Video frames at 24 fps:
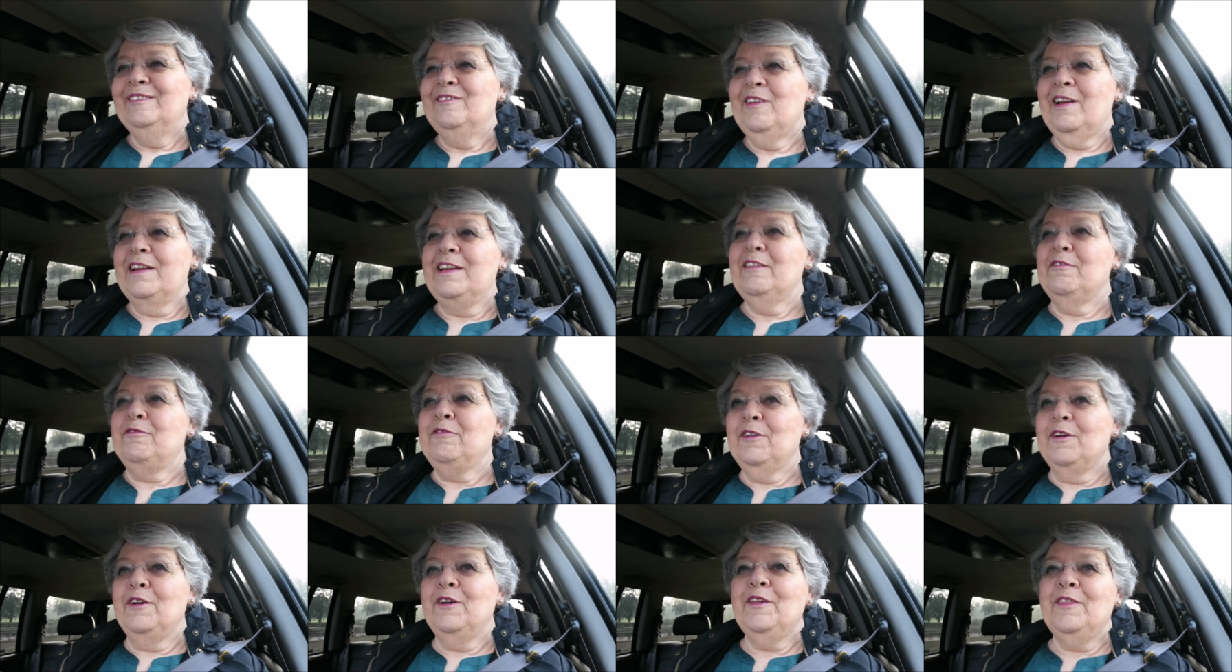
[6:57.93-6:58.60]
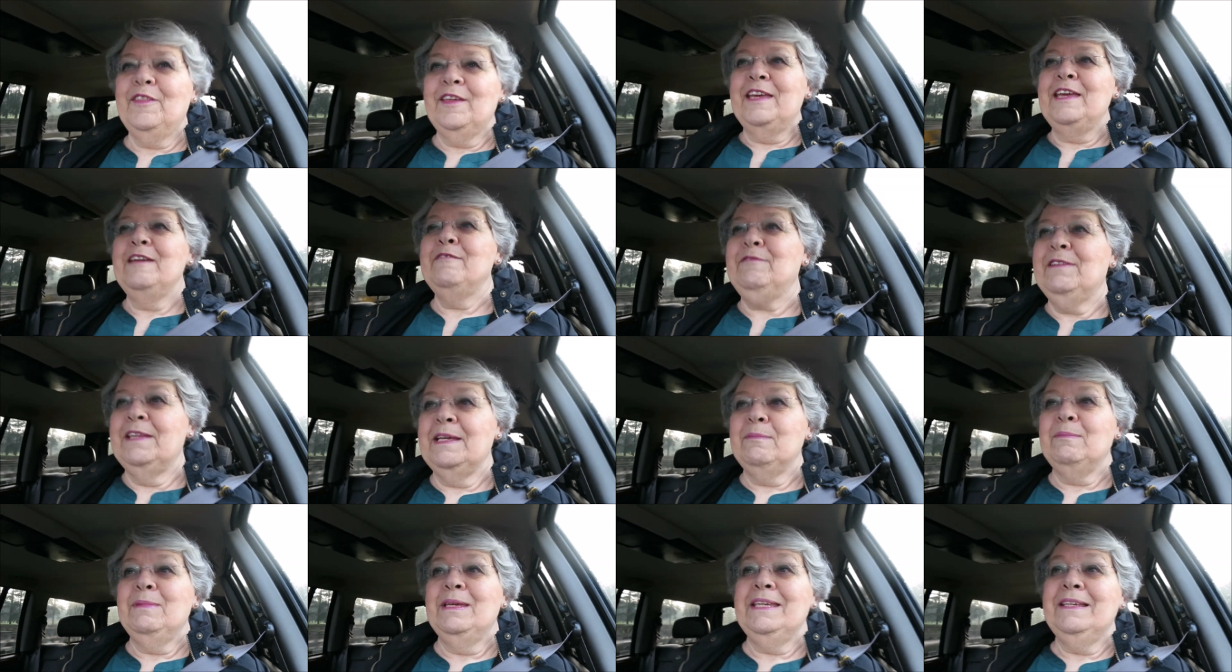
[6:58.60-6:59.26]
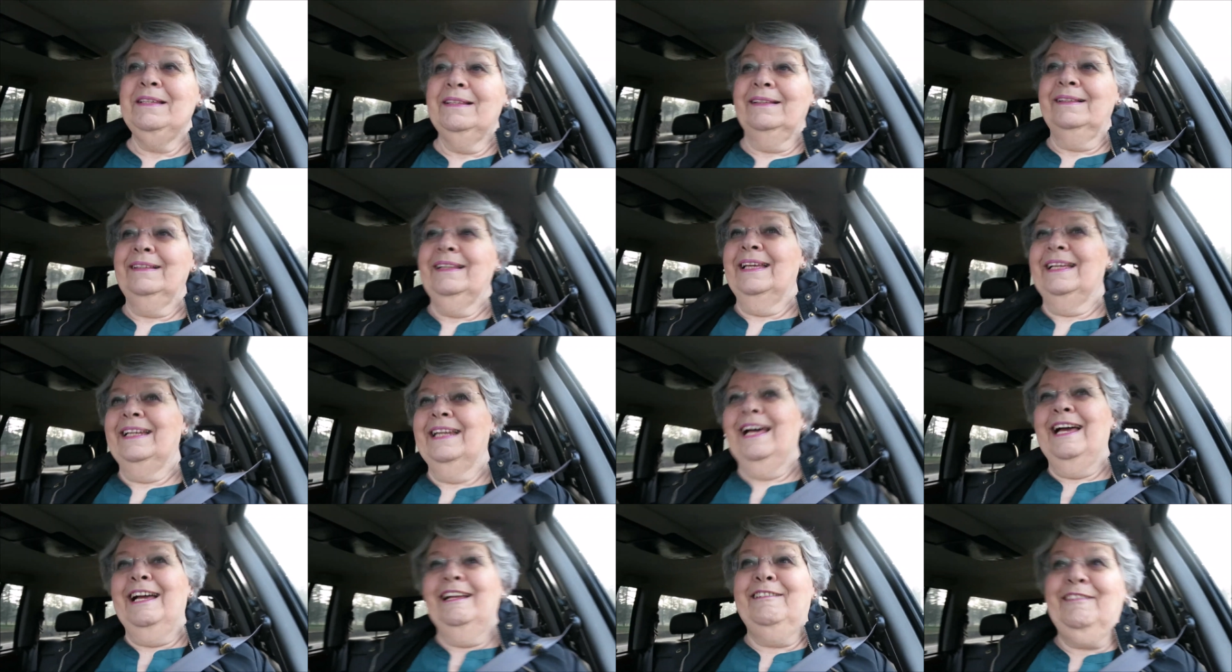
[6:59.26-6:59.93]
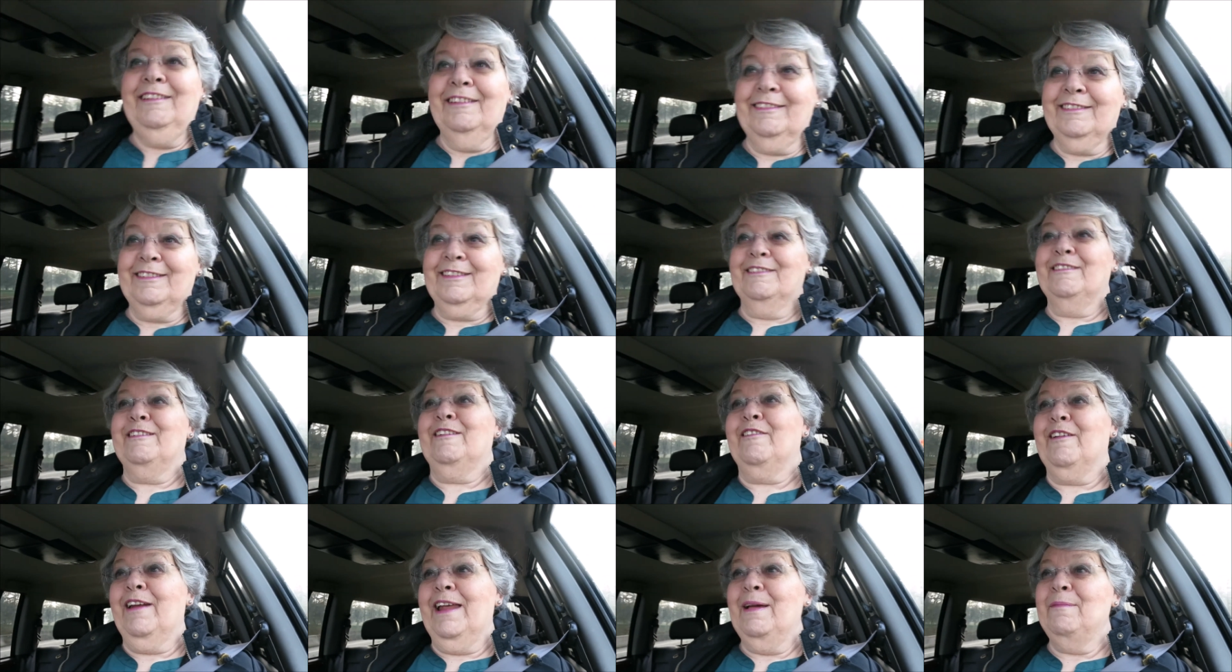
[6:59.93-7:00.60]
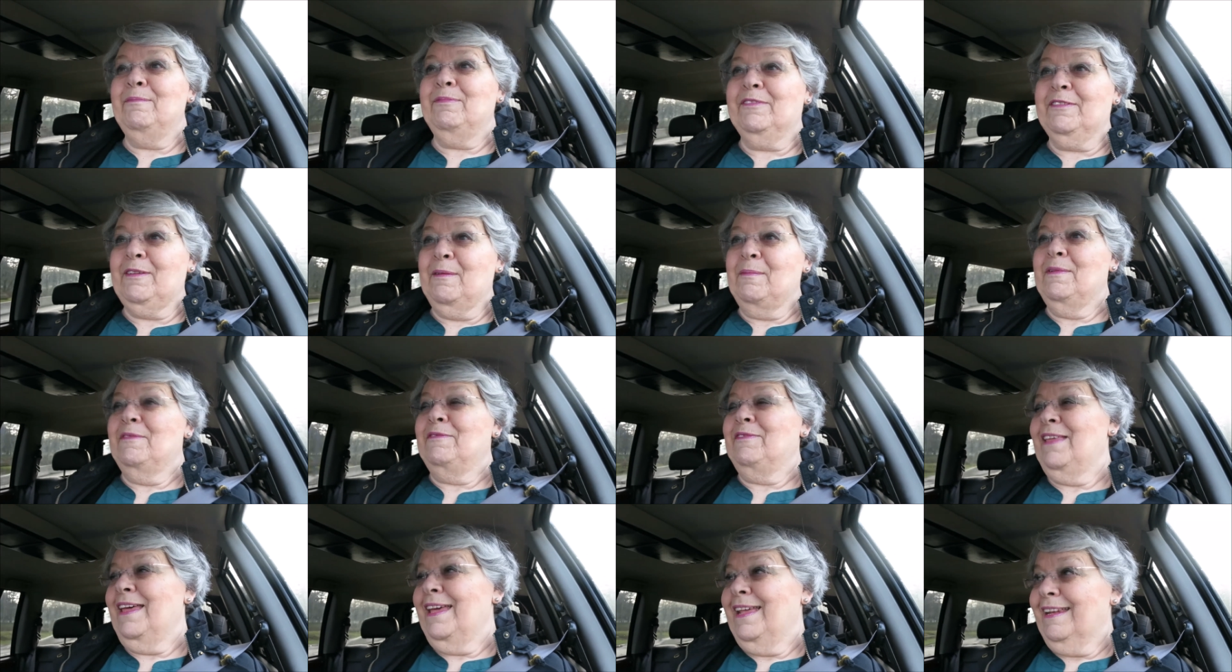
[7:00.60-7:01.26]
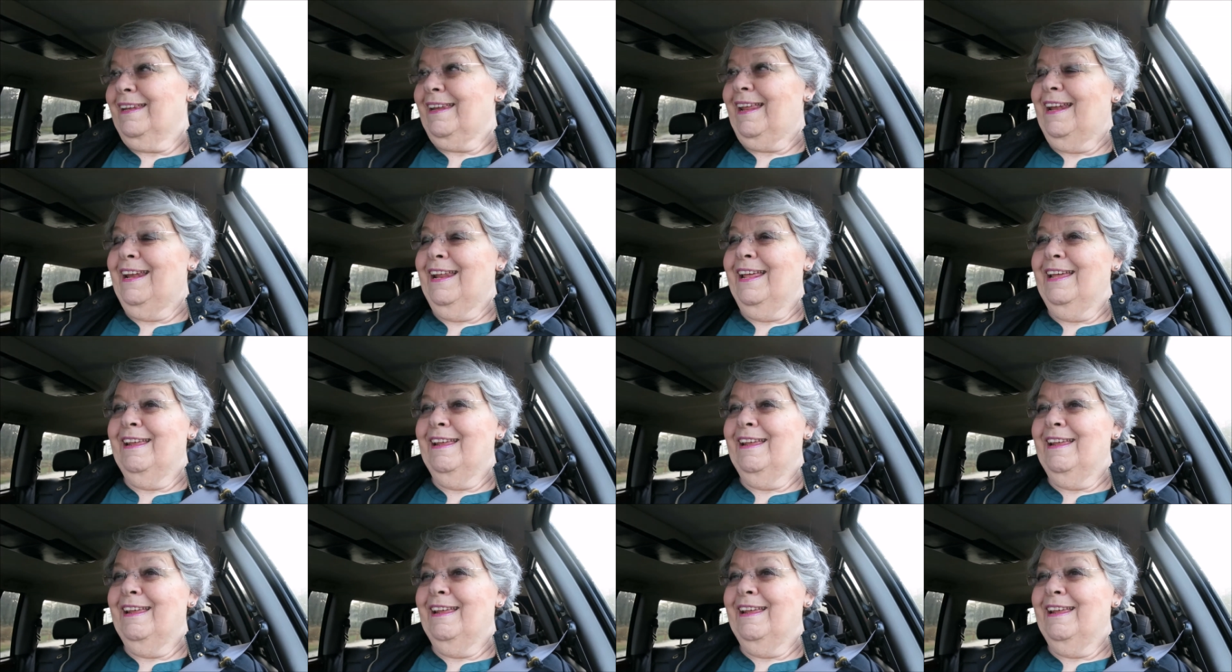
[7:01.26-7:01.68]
ready for the evening meal, and I just grabbed some of that and